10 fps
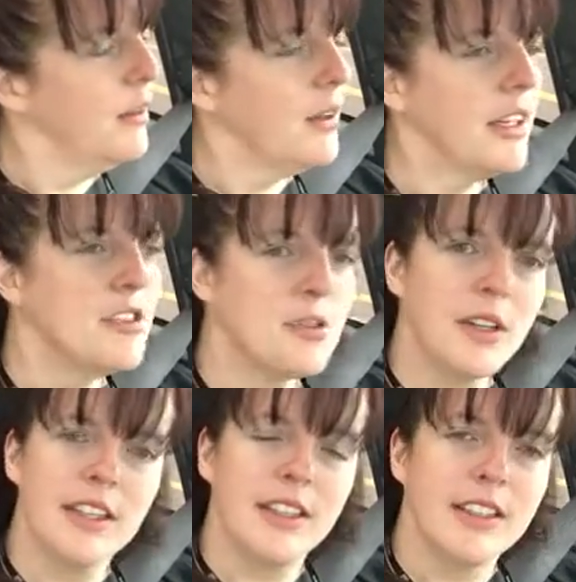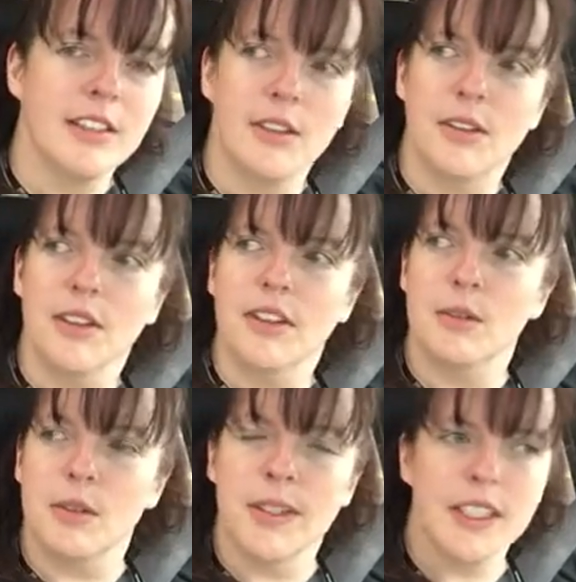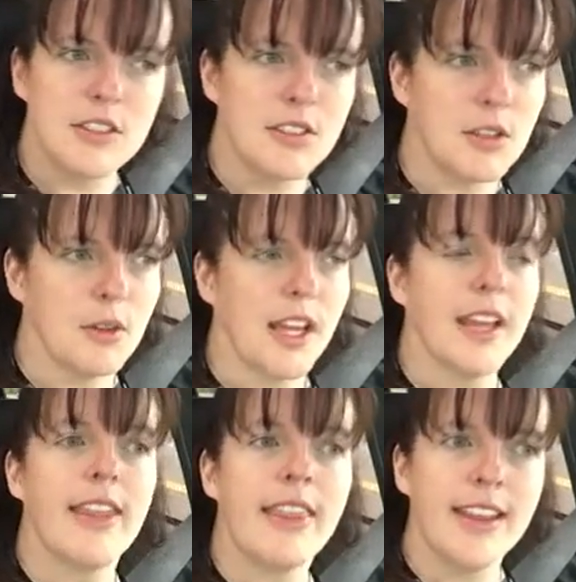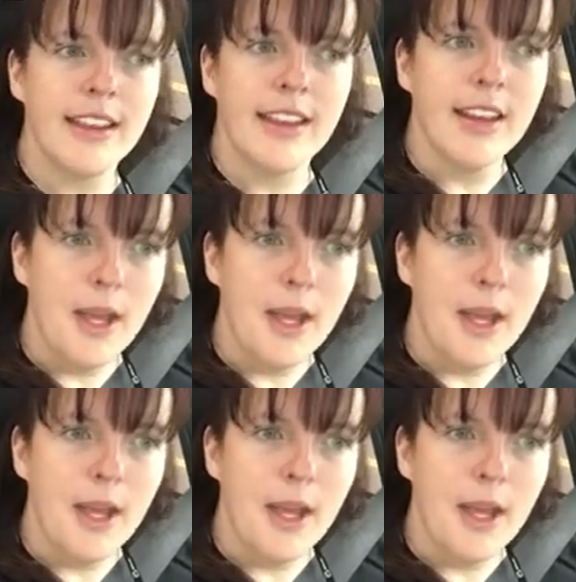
What else do I need to do? What else is going on? And then